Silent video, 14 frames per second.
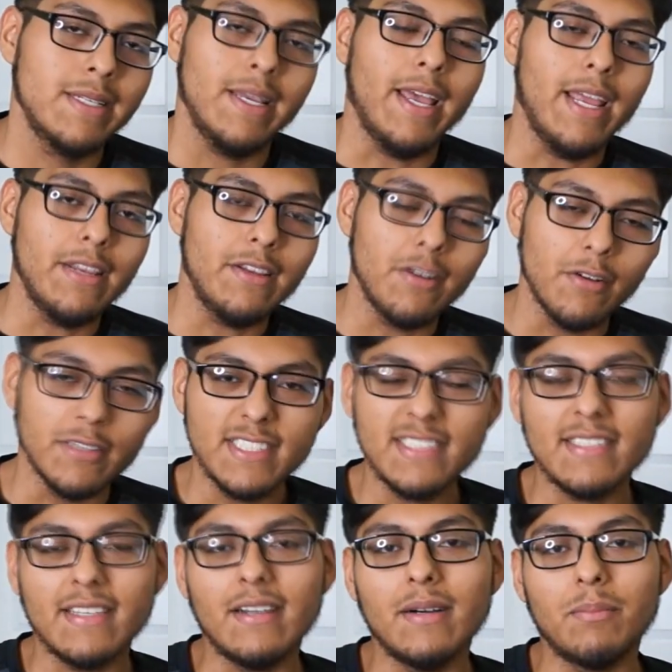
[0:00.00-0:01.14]
And you know, this
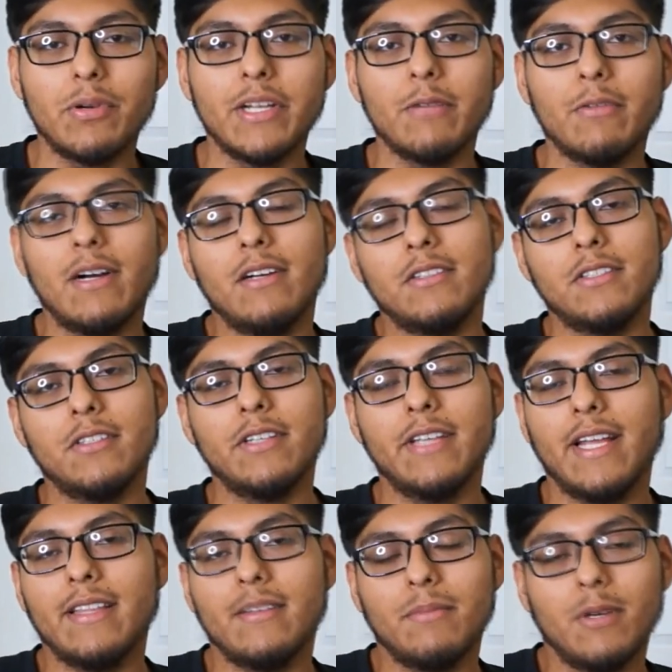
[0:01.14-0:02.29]
is a pretty wild journey
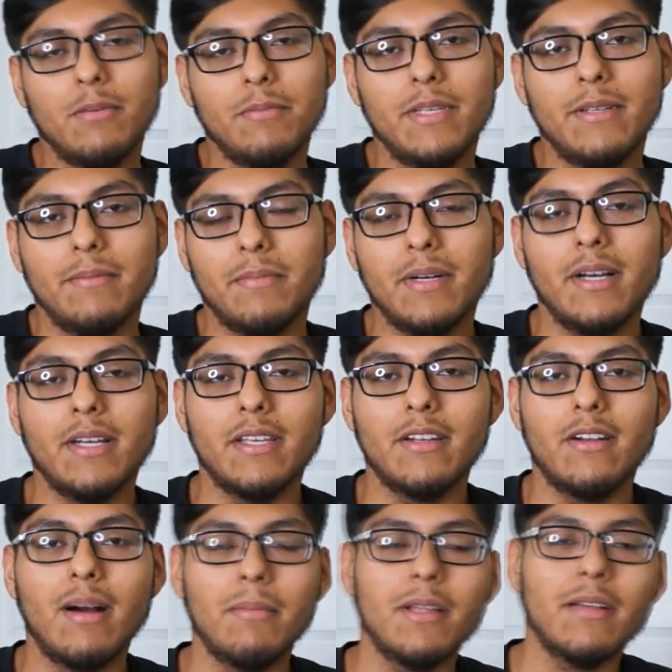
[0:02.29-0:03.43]
at the moment, but you
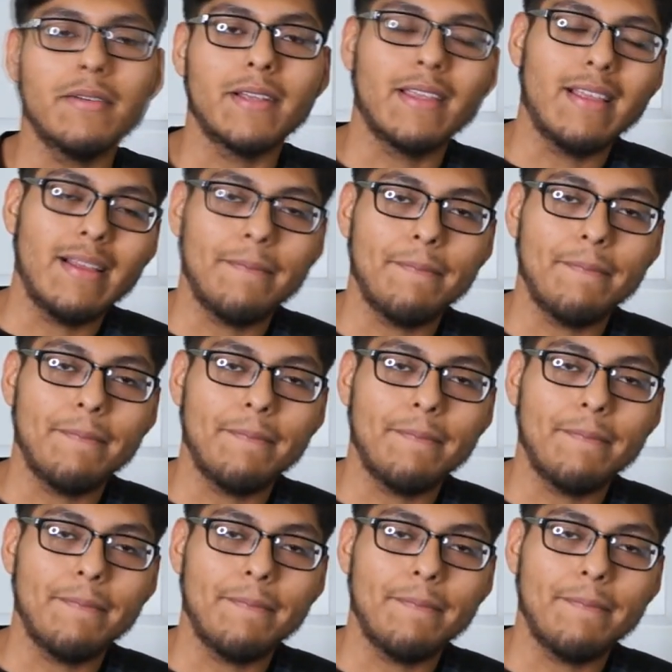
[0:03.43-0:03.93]
know, I'm loving it.